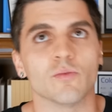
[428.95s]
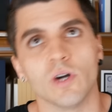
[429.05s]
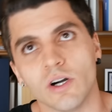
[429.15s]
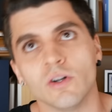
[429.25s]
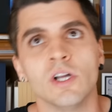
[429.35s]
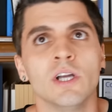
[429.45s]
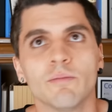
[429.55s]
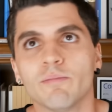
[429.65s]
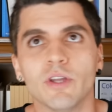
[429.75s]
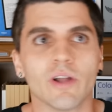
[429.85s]
Well,
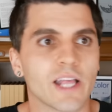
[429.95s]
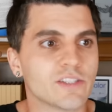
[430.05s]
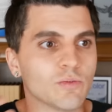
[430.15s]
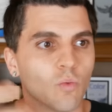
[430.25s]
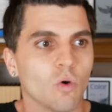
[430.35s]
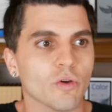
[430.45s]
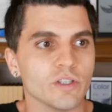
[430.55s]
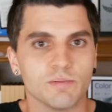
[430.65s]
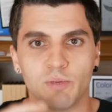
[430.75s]
you know, that didn't warrant